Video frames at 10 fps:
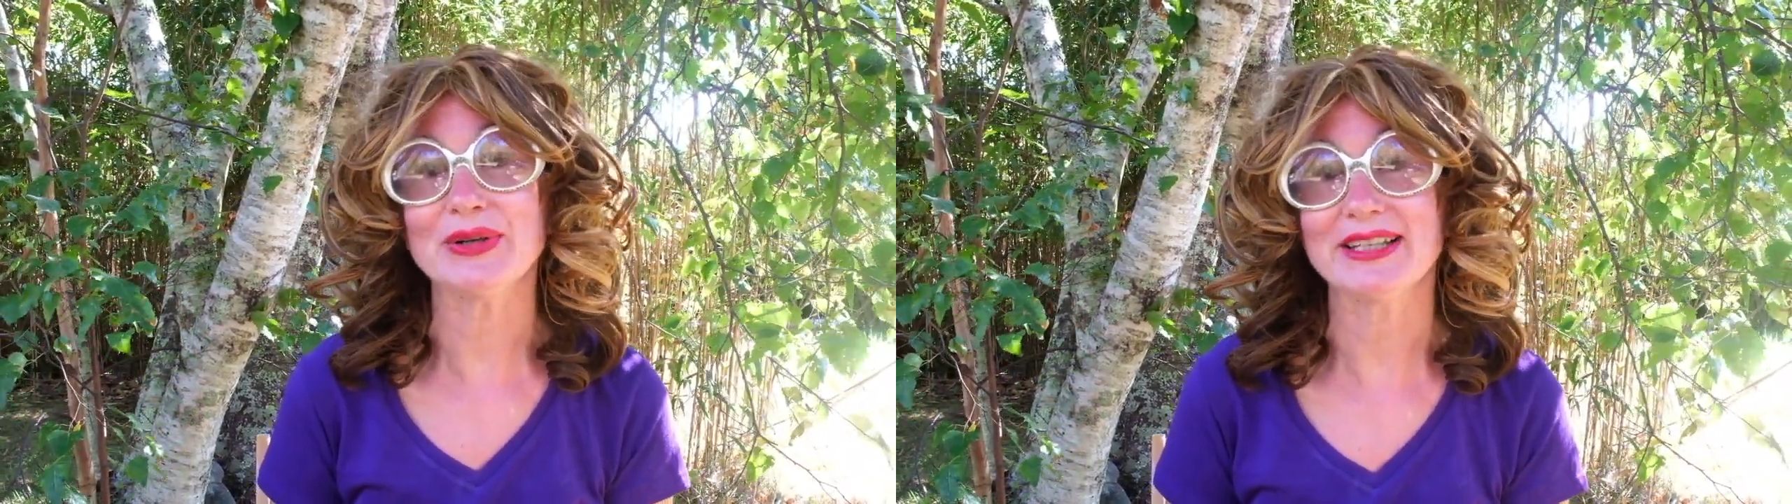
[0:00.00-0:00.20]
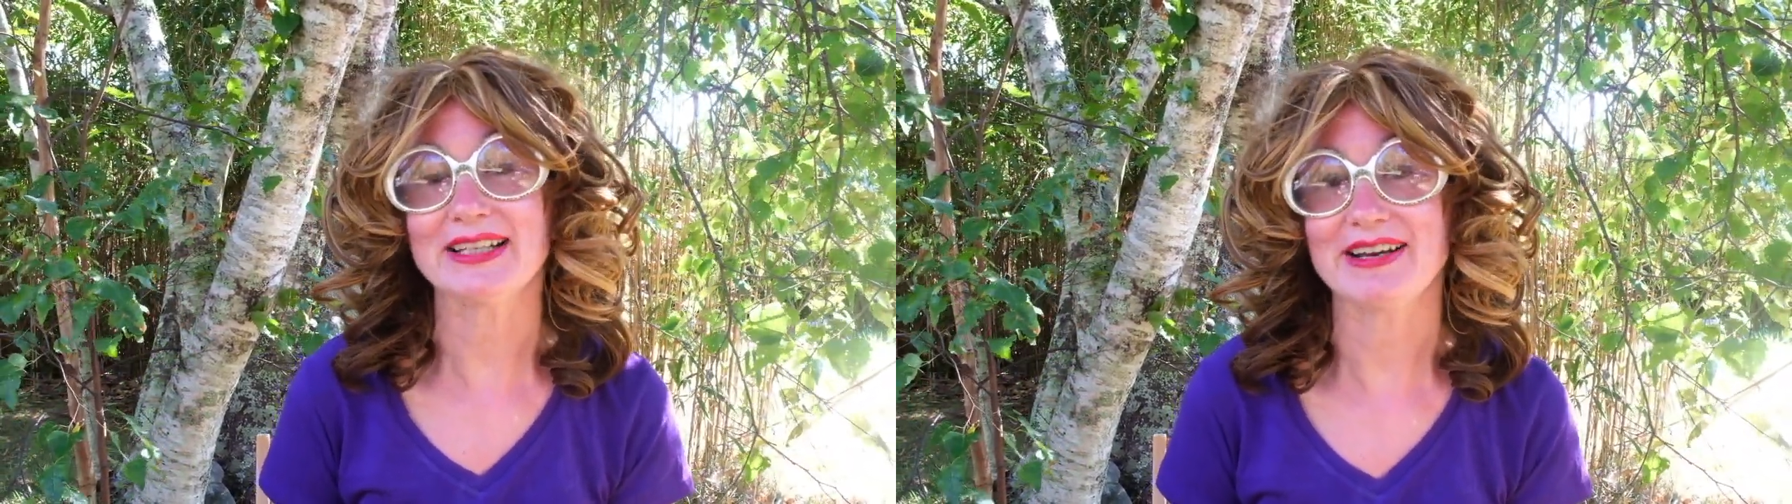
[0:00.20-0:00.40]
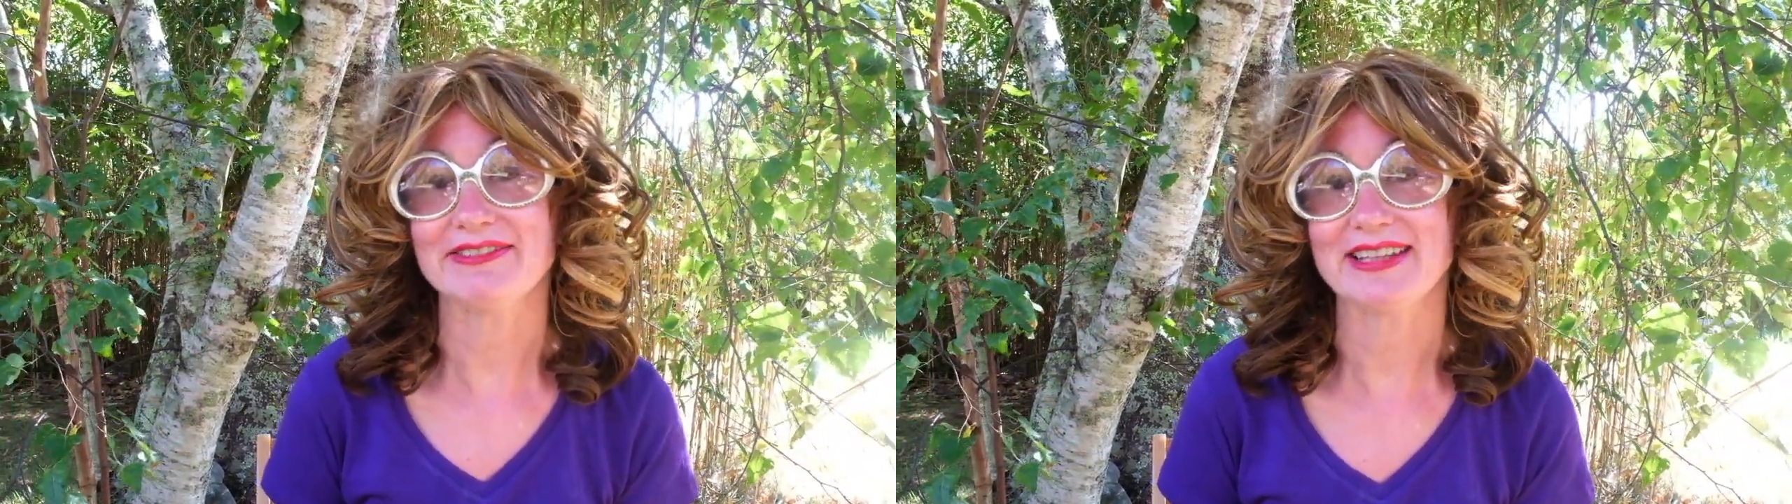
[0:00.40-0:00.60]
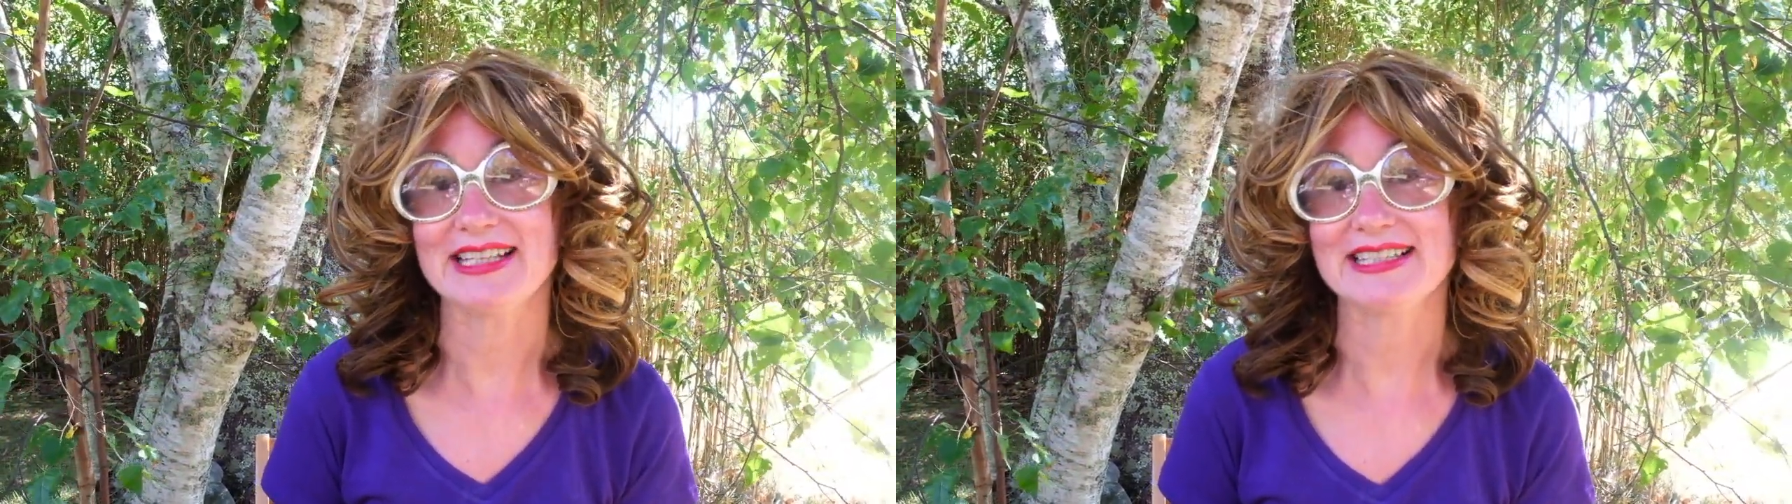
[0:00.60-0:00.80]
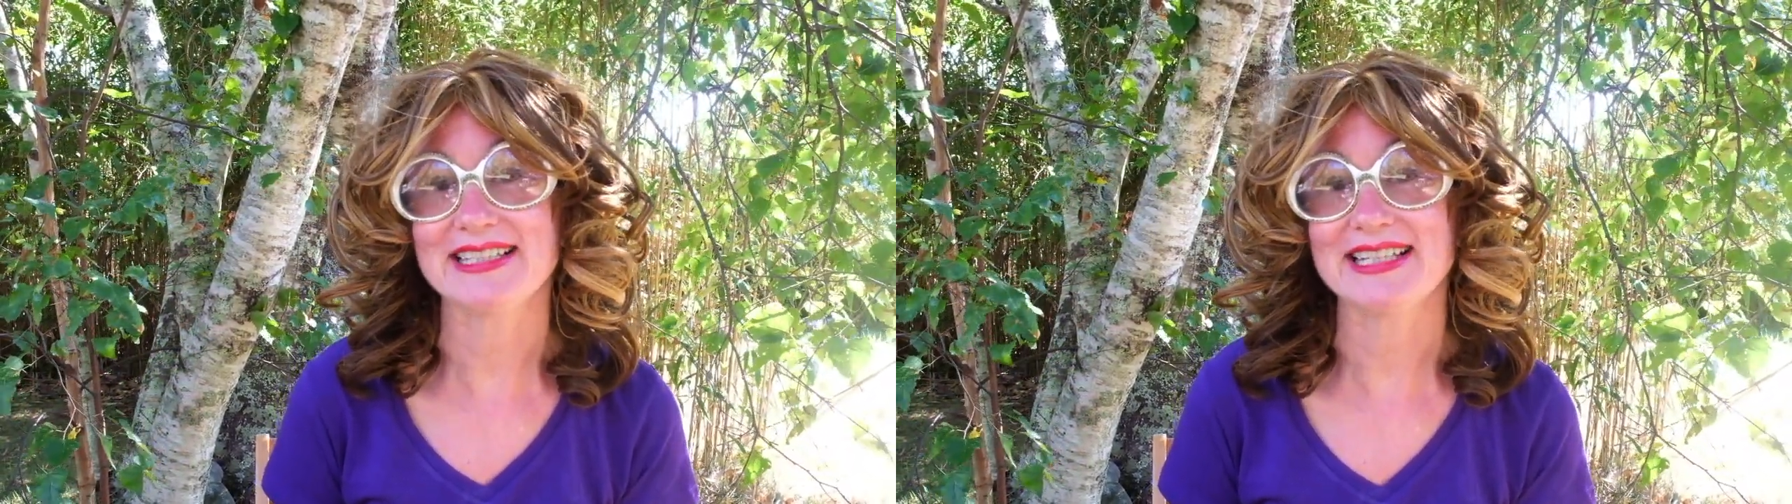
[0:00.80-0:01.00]
enough
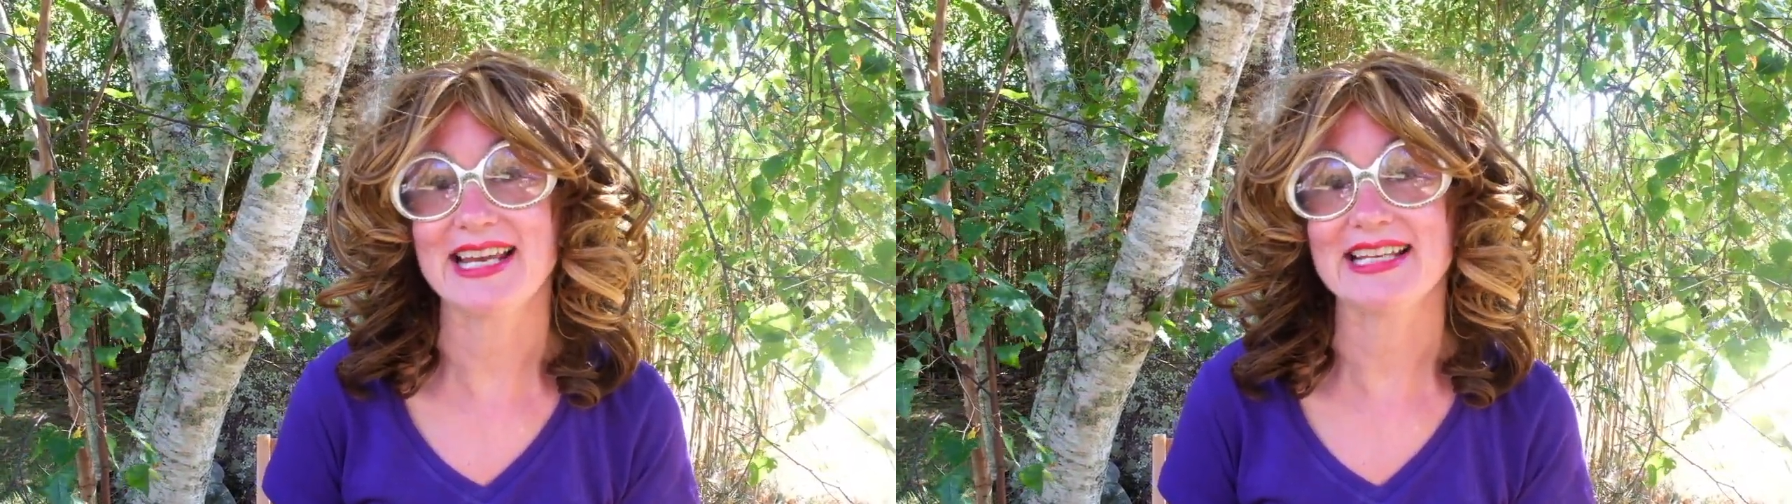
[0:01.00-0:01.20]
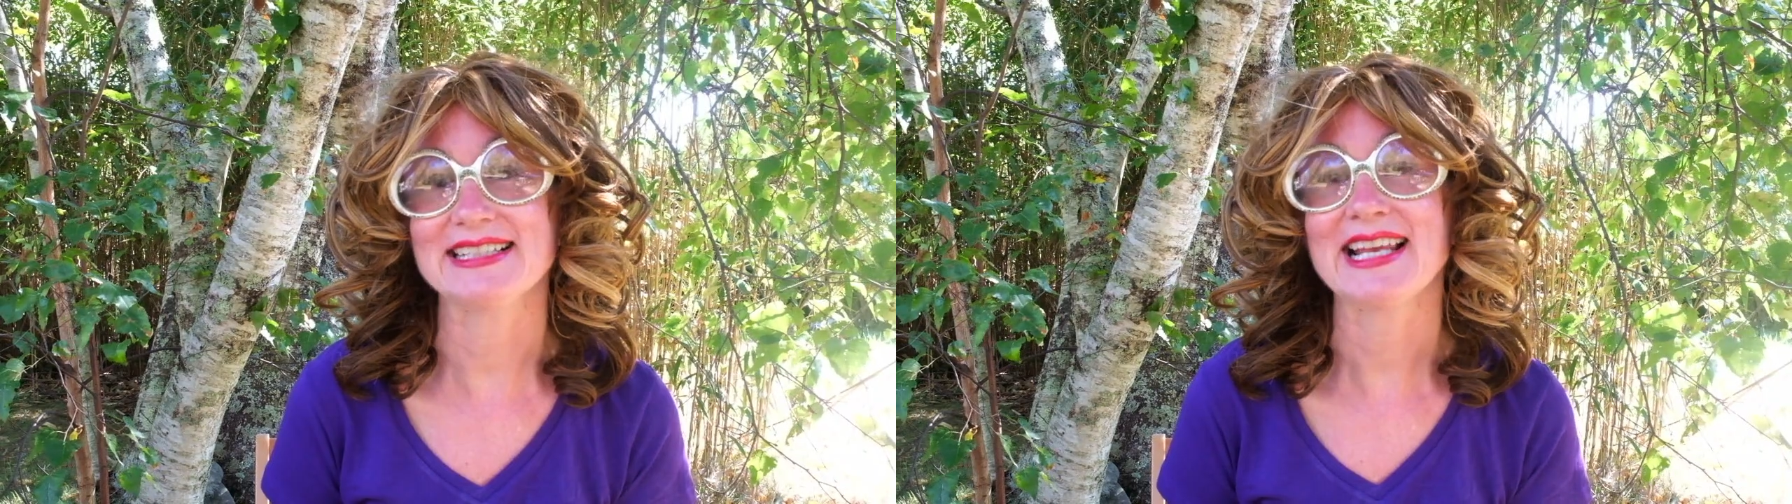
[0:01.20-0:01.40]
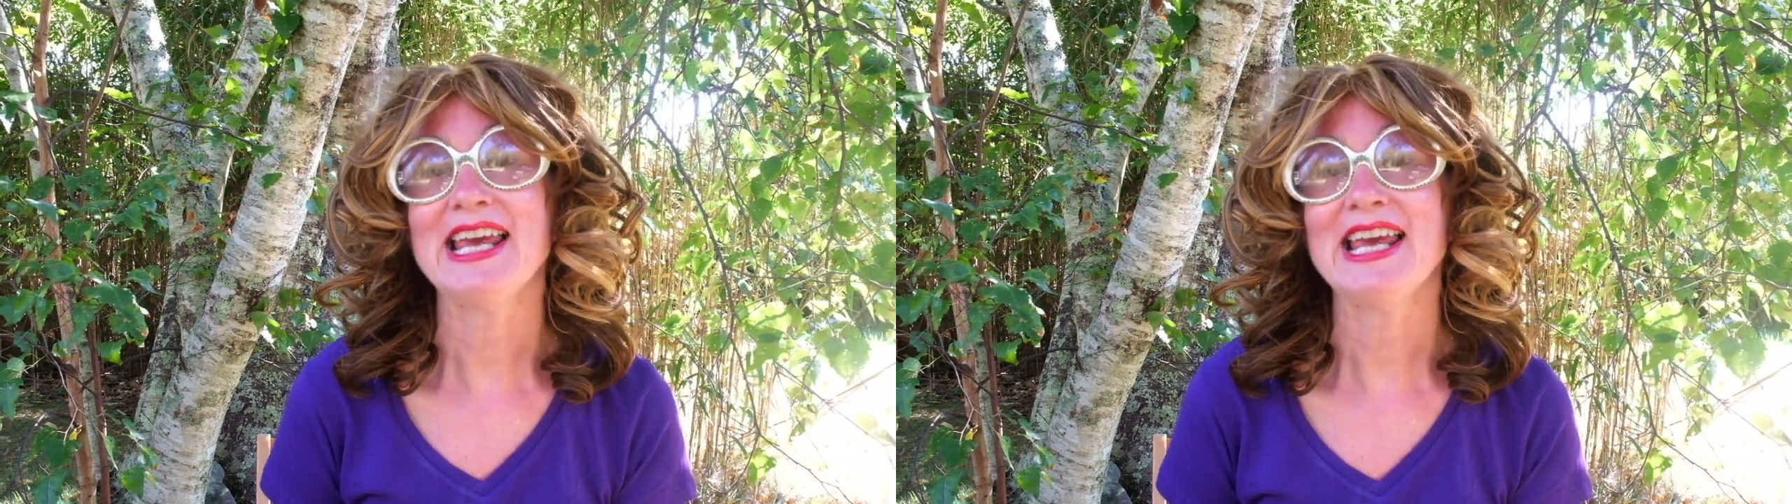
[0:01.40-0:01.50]
these days.